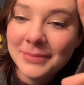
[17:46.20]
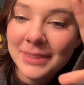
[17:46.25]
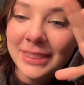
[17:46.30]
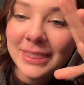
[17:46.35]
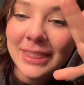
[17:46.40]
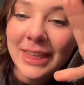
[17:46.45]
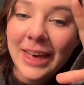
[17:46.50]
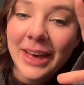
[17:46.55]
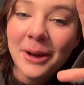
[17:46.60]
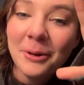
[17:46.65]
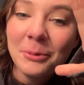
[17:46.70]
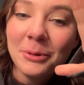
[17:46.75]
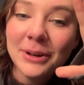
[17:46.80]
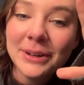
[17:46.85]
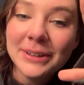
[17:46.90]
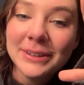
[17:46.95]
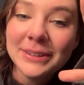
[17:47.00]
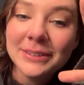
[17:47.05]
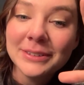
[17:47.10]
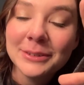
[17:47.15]
that
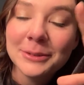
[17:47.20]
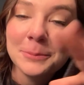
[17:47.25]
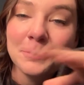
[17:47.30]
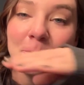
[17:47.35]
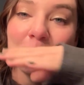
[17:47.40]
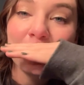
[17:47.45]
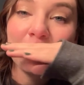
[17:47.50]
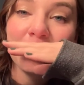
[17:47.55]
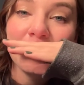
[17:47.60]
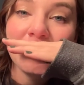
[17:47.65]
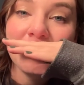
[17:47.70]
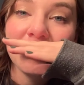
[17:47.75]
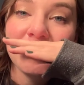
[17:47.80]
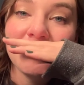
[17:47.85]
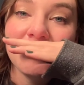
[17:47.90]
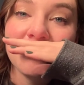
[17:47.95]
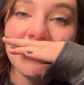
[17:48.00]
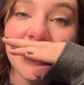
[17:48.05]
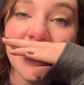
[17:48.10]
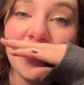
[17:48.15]
was
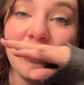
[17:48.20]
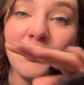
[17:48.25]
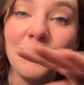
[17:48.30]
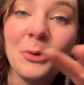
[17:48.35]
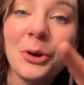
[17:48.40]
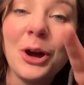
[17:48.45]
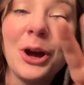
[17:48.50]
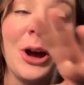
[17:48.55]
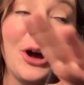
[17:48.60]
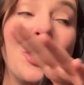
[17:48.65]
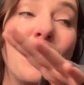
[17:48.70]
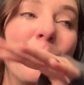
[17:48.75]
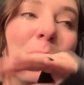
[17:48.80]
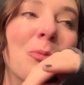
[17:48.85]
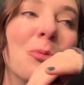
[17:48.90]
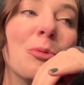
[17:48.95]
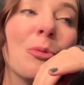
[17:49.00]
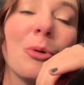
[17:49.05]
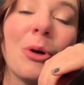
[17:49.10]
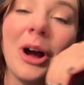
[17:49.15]
a
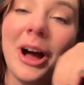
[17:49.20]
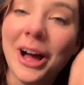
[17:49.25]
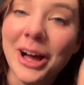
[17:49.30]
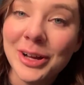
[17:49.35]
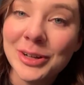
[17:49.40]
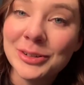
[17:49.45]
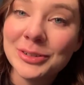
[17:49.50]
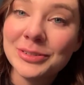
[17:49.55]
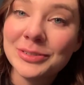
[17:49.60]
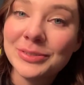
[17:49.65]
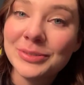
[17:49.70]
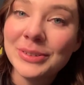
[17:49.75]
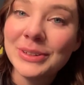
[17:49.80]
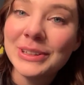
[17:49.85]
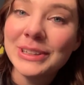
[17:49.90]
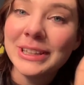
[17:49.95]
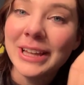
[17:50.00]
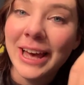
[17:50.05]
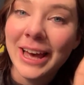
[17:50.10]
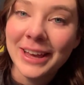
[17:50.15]
rough
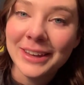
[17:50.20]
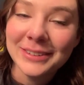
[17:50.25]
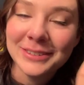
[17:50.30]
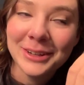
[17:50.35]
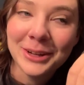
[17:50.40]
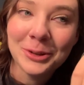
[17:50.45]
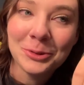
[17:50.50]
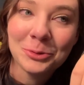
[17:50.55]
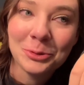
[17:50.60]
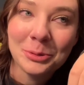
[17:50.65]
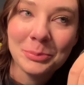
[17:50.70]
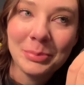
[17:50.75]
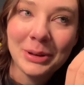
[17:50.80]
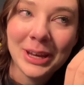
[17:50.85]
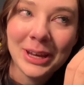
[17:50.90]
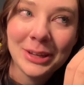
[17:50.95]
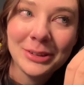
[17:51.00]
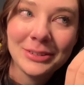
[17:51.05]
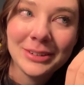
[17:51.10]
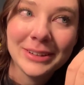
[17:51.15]
last hundred
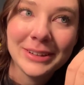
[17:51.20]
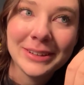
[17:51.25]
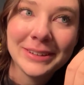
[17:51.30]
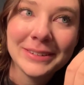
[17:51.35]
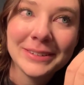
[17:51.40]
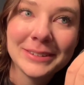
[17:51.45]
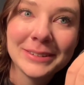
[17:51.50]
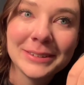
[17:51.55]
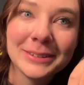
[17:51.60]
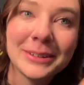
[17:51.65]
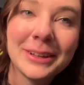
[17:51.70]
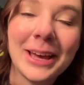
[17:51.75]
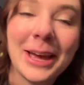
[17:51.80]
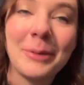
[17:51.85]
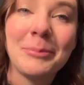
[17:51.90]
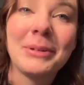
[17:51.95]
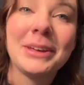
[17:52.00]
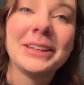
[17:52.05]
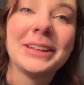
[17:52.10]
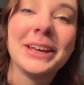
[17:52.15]
pages. I
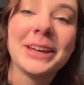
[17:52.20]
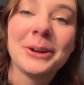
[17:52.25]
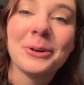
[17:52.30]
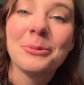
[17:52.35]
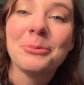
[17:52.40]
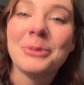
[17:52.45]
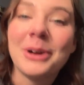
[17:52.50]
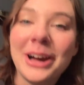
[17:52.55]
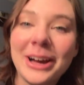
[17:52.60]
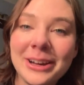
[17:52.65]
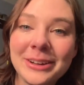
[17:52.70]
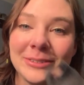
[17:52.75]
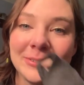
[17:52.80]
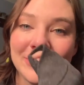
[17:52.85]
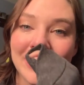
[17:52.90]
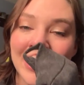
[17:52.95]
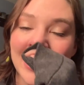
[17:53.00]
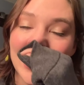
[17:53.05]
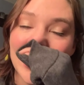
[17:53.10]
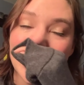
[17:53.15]
mean, like a rough
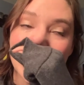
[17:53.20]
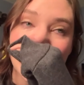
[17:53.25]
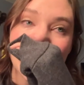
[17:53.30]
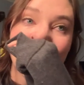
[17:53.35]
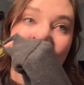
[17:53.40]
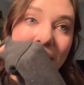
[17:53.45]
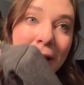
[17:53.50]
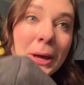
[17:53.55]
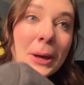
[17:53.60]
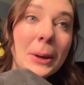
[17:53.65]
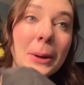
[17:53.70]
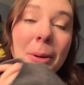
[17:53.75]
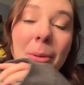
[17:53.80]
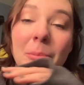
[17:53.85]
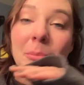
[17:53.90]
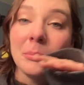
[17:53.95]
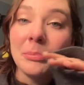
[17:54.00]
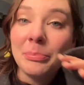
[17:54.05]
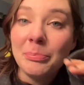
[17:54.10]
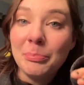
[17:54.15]

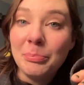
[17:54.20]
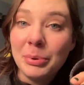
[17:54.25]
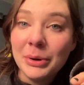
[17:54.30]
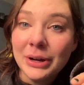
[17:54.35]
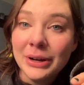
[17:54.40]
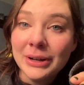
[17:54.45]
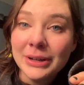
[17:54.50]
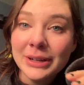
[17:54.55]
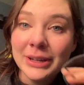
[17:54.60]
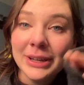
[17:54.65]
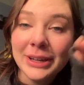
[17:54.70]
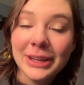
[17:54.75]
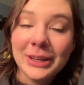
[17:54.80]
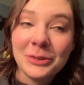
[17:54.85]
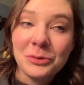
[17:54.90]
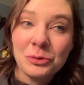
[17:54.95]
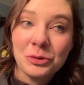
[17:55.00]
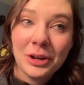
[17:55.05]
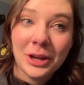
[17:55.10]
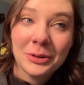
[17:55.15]
book
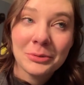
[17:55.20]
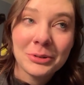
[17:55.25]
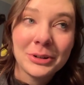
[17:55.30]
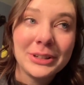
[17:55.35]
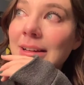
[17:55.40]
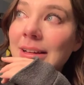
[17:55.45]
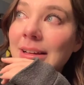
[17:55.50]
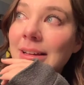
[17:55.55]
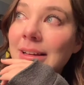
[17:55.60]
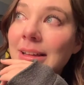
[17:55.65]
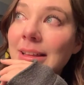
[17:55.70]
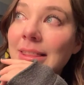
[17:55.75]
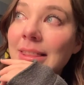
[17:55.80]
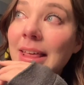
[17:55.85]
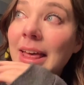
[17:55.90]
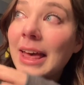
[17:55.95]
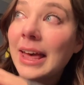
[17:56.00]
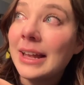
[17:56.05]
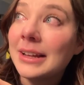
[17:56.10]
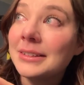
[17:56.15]
in general.
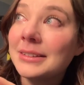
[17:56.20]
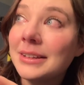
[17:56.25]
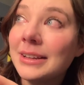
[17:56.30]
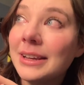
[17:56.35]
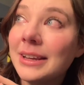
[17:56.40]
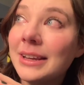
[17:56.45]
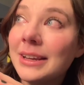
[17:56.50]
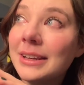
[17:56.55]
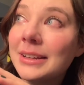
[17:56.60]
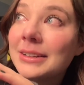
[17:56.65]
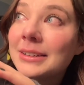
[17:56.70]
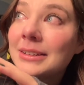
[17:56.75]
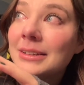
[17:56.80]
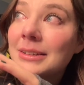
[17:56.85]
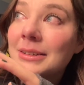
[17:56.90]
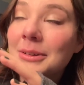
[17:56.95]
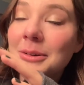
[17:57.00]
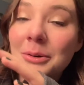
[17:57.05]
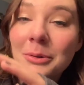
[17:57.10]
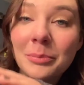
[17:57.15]
The ending,
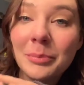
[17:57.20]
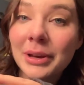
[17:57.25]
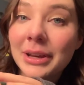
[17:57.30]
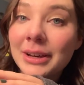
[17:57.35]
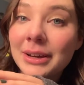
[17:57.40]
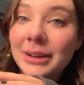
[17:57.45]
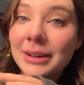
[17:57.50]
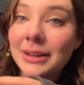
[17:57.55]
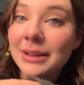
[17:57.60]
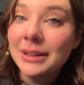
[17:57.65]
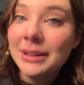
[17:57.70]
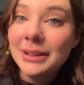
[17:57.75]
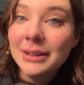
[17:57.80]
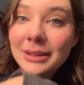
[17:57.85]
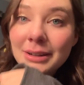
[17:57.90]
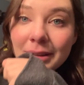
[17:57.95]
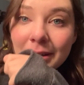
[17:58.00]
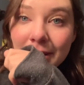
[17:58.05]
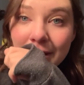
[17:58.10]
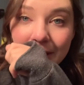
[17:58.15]
oh my god.
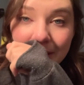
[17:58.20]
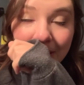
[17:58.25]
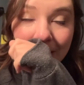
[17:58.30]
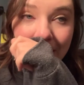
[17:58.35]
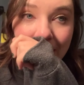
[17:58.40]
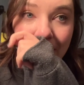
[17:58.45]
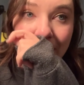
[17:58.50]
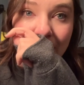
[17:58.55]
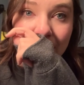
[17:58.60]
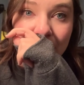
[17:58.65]
Like,